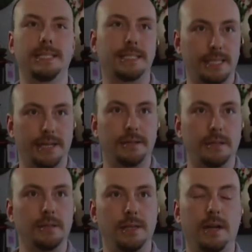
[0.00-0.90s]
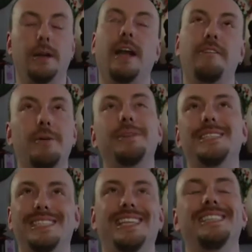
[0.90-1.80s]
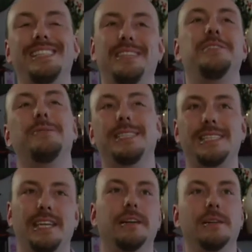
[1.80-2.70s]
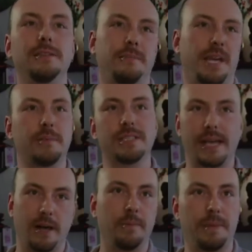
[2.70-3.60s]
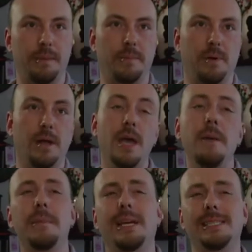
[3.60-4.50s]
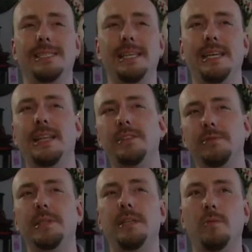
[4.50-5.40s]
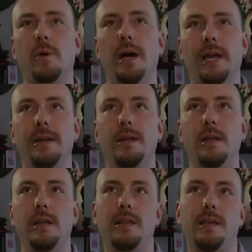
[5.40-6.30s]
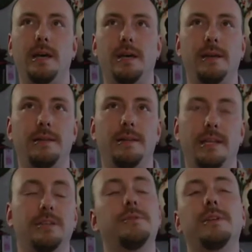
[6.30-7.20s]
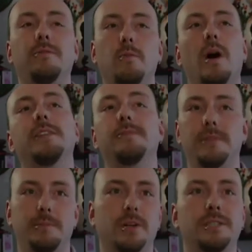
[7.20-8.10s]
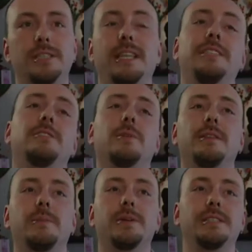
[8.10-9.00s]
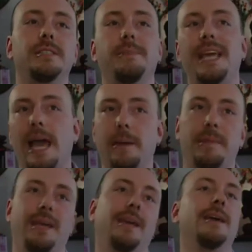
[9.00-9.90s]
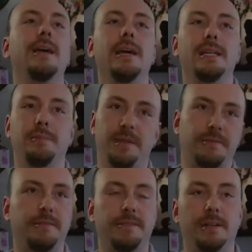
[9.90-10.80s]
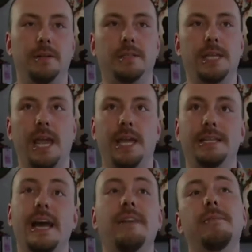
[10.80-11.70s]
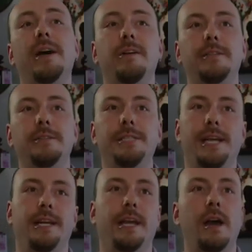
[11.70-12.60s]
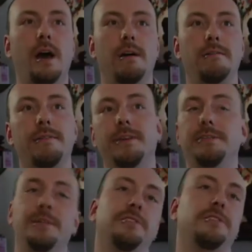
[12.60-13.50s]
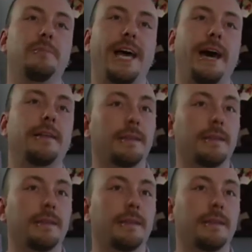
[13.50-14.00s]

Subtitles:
and a skill, or I've honed a sense into a skill to be able to help people. Because in the end, that's really what the intuitive wants for the person. They just want the person to be happy, to be fulfilled, and to have a better understanding of their spiritual path.